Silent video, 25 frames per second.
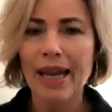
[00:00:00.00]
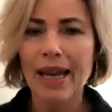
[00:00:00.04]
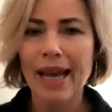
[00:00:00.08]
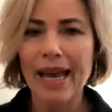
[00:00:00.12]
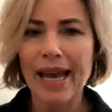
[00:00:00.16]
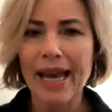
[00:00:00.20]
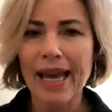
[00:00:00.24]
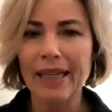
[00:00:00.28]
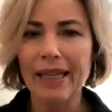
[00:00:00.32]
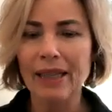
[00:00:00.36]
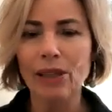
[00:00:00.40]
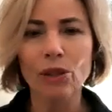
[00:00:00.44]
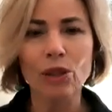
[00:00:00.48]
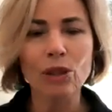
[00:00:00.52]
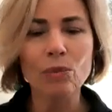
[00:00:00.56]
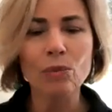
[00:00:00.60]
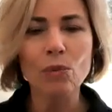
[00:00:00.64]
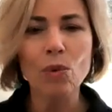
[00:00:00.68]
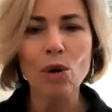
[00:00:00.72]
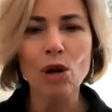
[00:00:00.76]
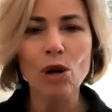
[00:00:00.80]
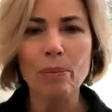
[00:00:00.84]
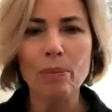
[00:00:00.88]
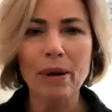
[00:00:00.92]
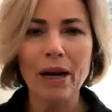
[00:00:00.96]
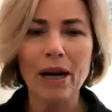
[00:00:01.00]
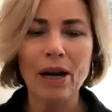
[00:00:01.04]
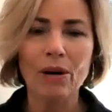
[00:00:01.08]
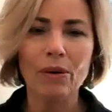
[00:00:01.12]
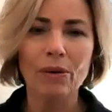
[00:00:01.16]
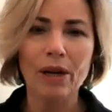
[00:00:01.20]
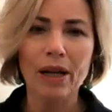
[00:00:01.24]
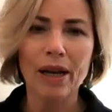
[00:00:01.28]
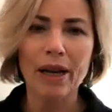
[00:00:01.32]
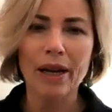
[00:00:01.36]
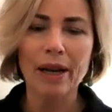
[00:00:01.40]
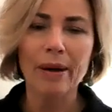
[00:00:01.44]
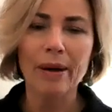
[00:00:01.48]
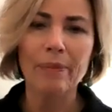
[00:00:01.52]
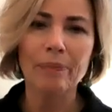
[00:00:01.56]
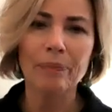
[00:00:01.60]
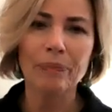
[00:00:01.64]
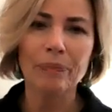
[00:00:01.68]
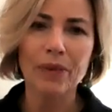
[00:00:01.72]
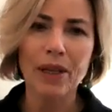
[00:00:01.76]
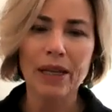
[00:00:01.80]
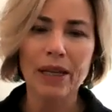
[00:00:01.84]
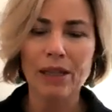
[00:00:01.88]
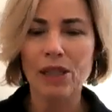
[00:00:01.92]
and learn more about that,